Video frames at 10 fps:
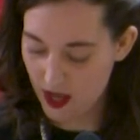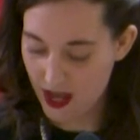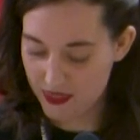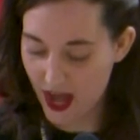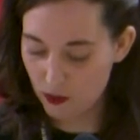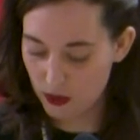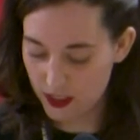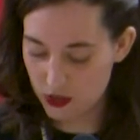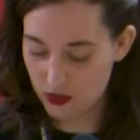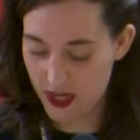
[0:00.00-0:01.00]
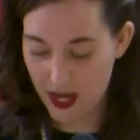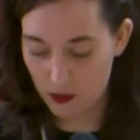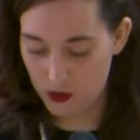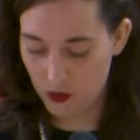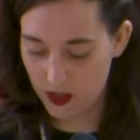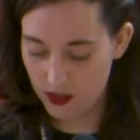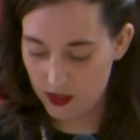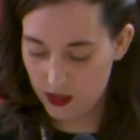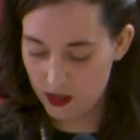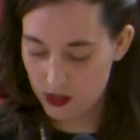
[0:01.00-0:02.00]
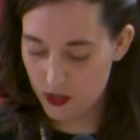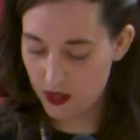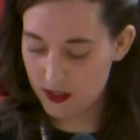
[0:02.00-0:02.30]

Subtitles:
And that will lead you to Ecuador, to their